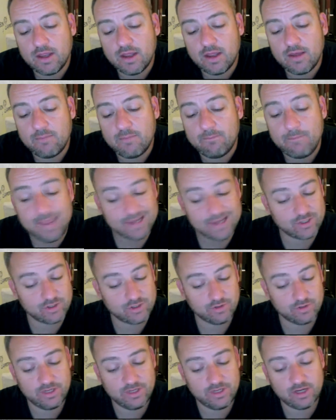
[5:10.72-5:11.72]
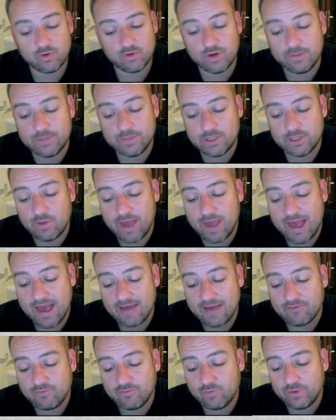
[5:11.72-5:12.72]
Make sure the agreement you
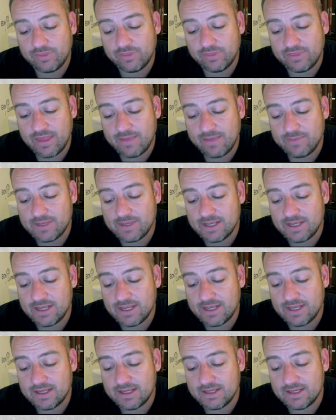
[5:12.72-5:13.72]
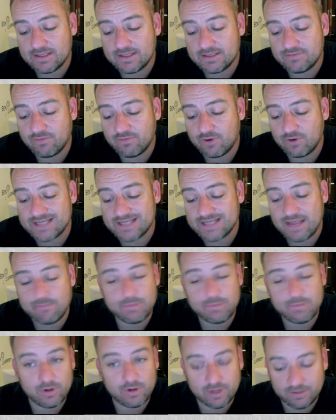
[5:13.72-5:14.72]
have with them is for a set
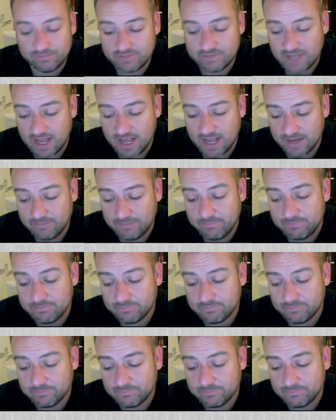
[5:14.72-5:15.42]
period of time.